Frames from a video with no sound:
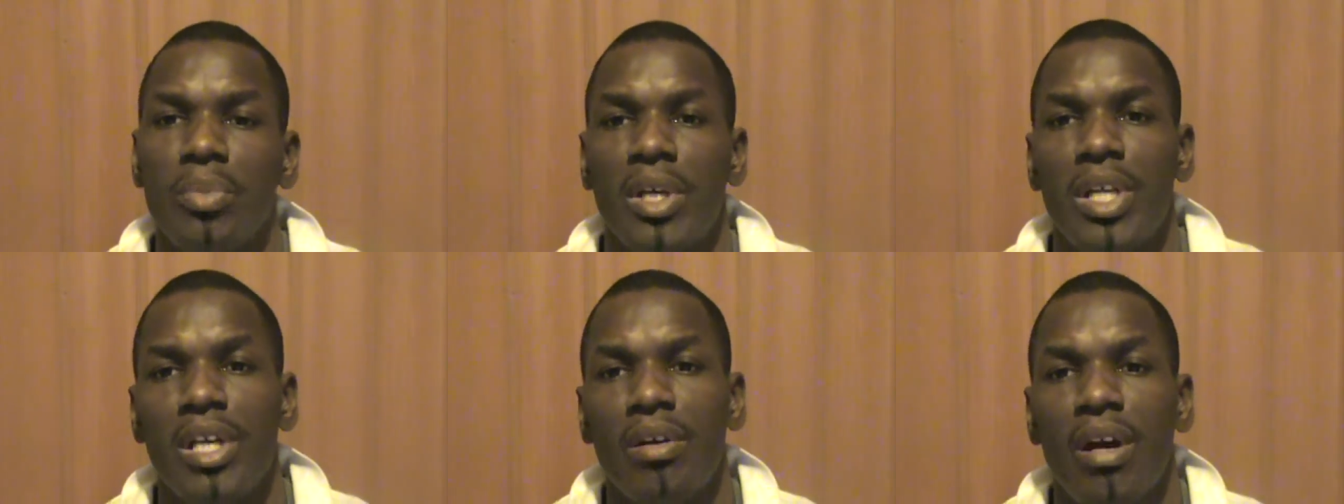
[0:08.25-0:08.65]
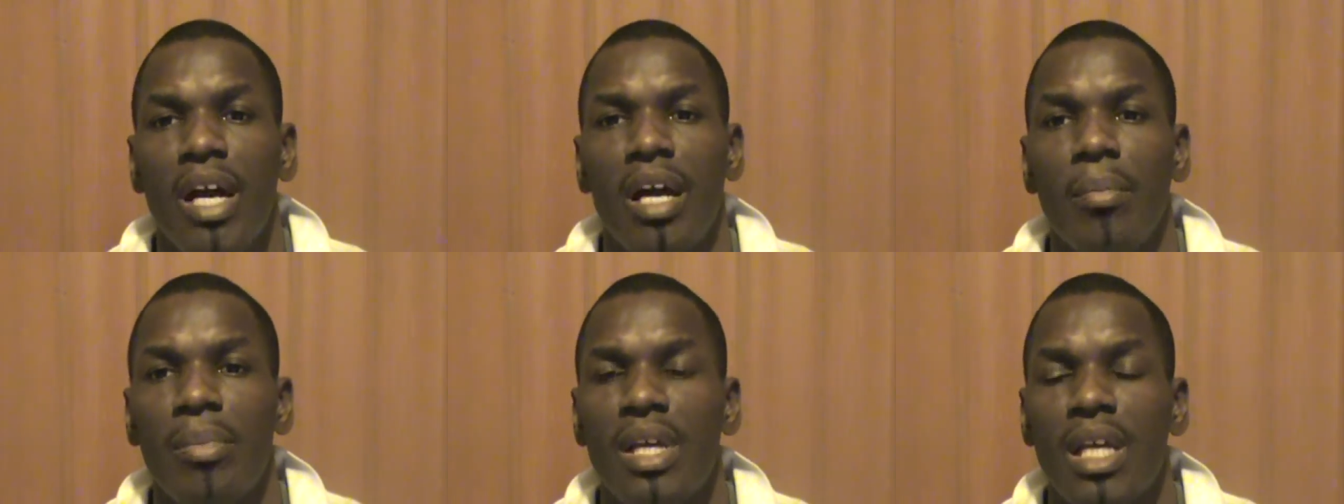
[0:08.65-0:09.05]
but here I
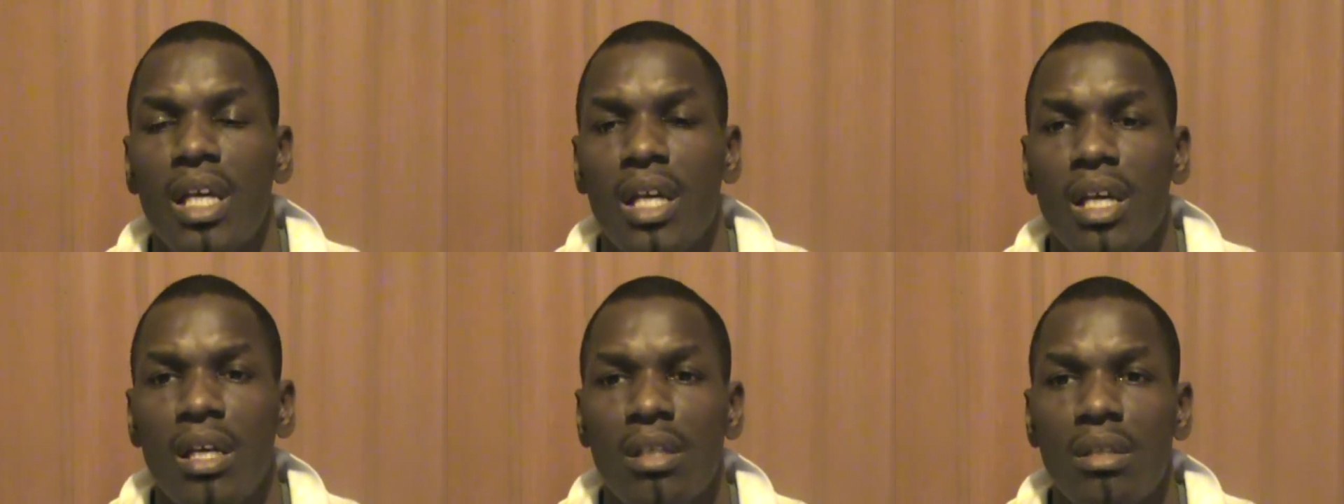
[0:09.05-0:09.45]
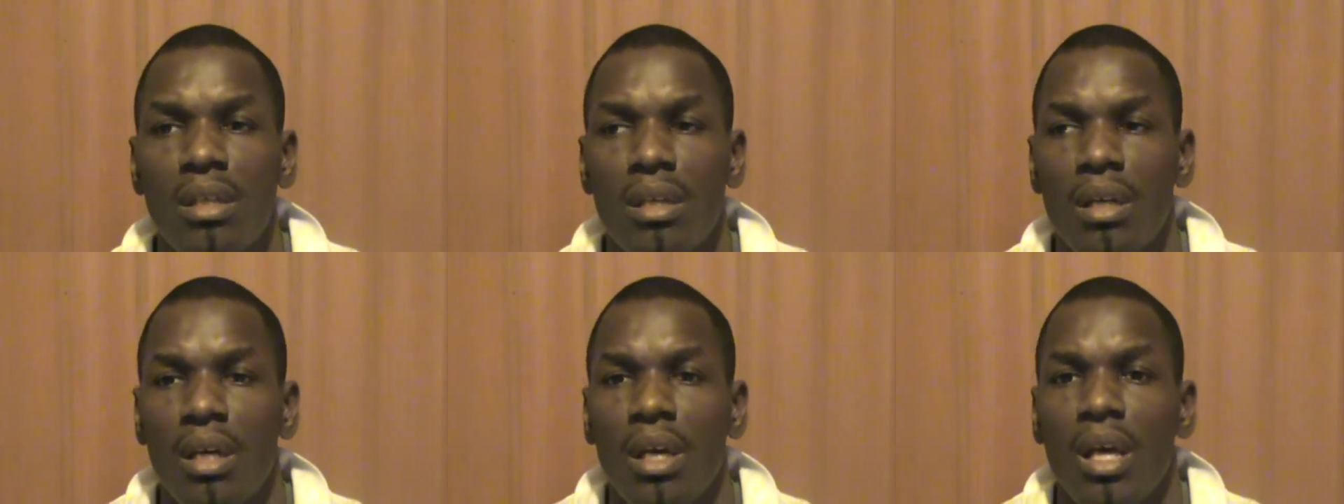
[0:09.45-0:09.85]
am again,
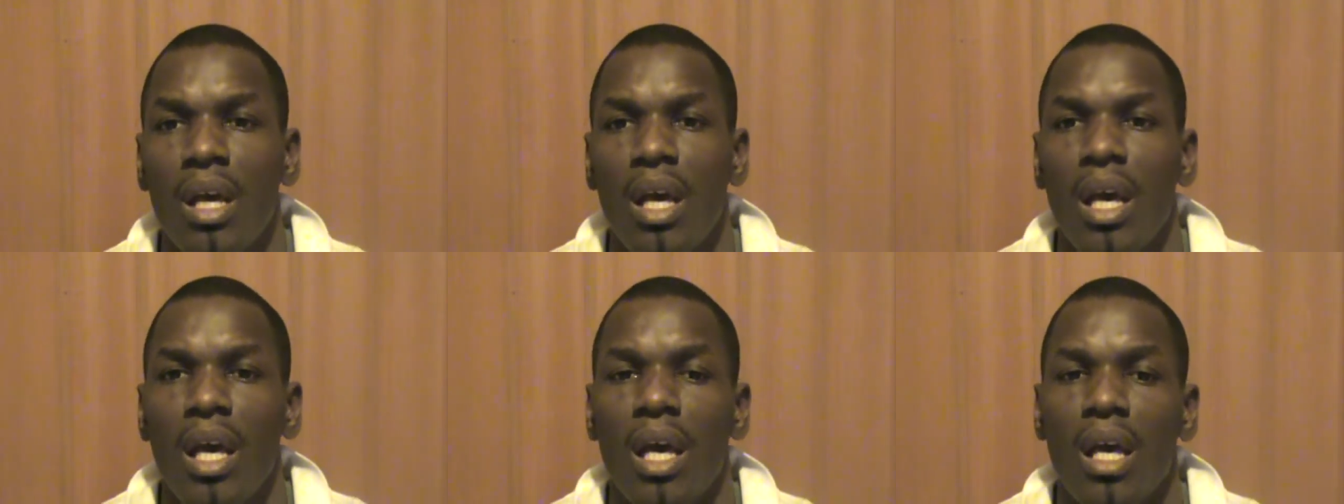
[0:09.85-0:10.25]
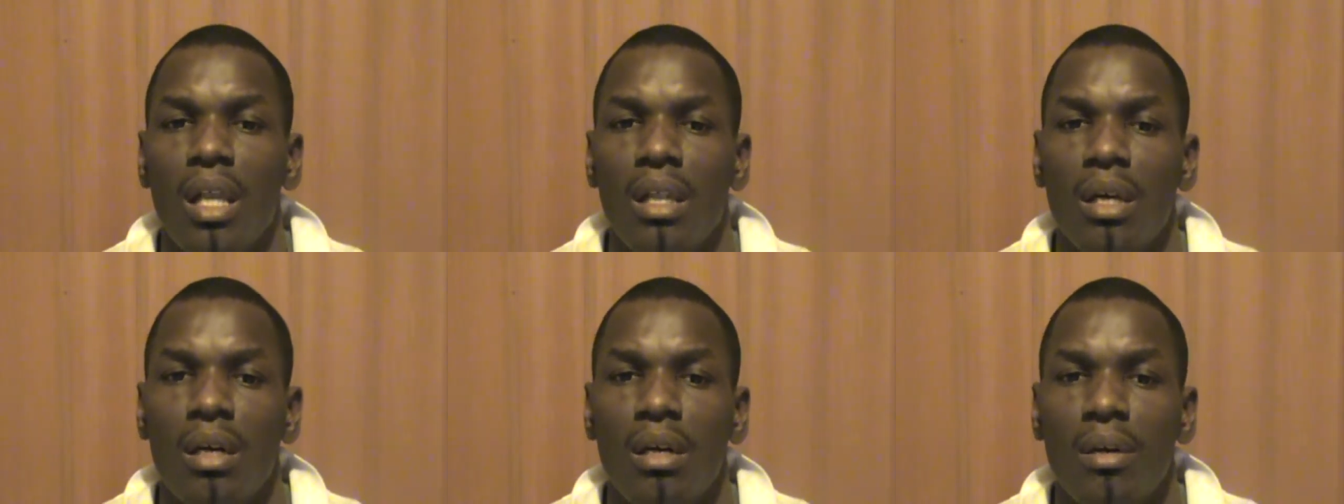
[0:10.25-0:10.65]

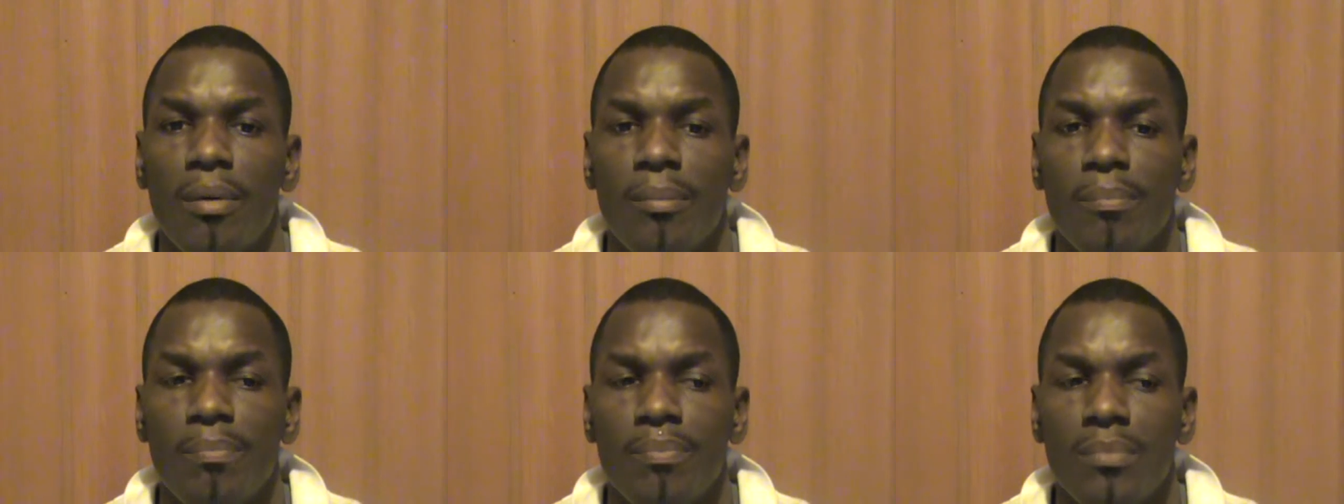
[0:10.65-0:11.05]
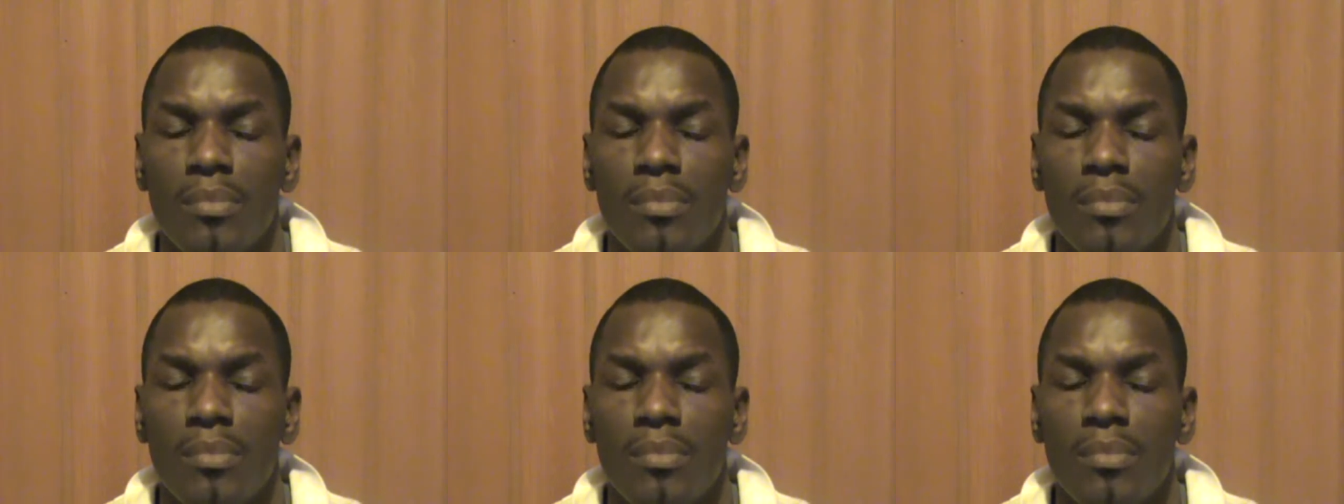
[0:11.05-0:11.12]
and I